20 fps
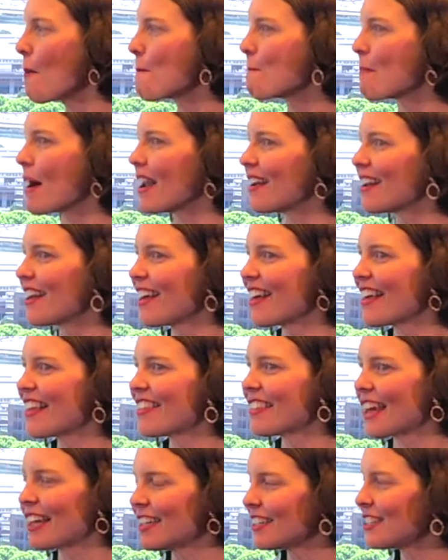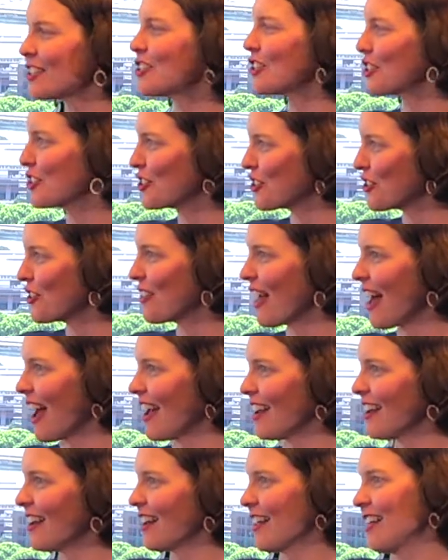but they didn't just do
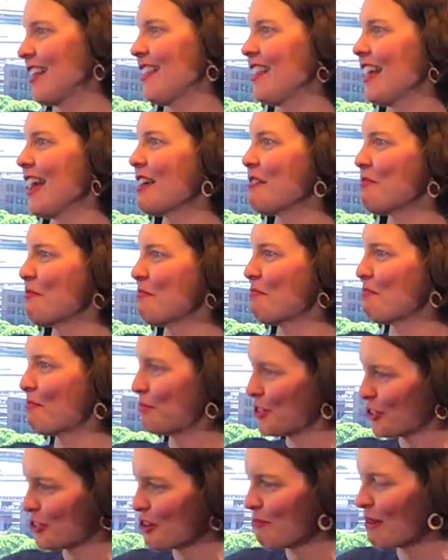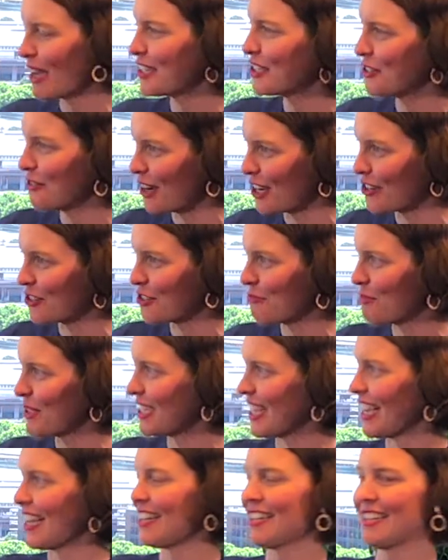that. They took it back to
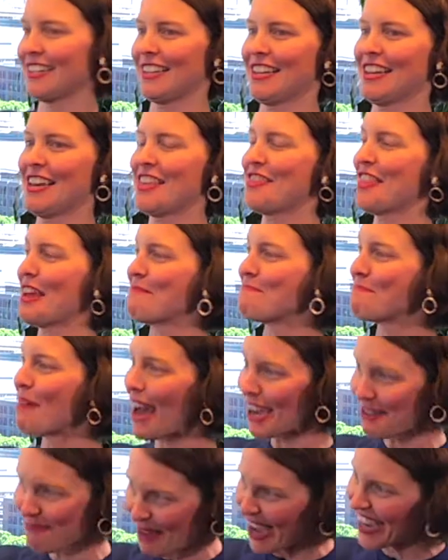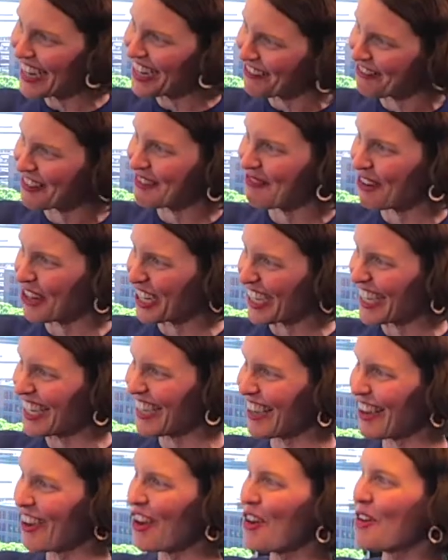100%. They back paid everybody
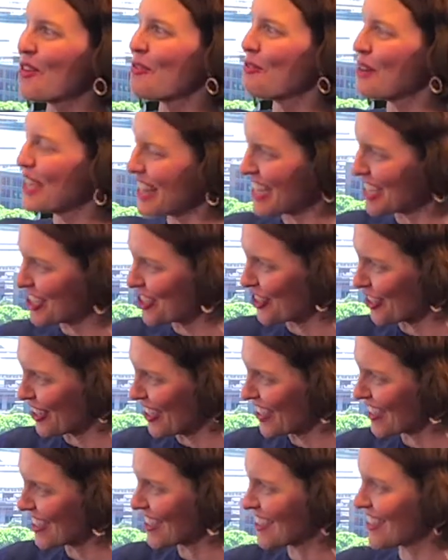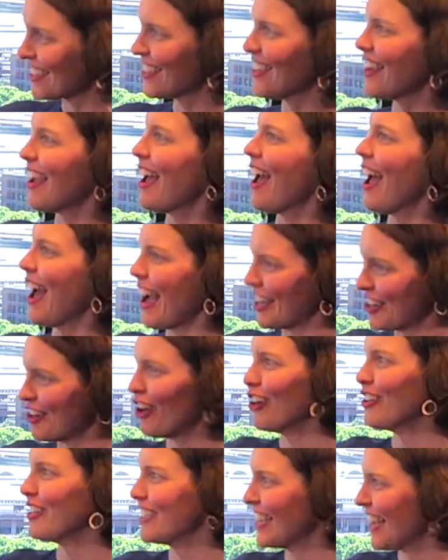with interest and a
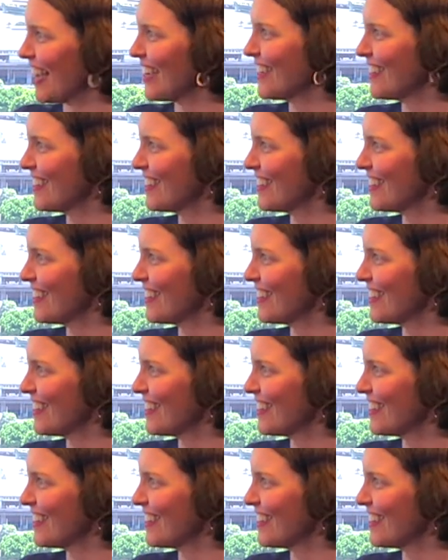holiday.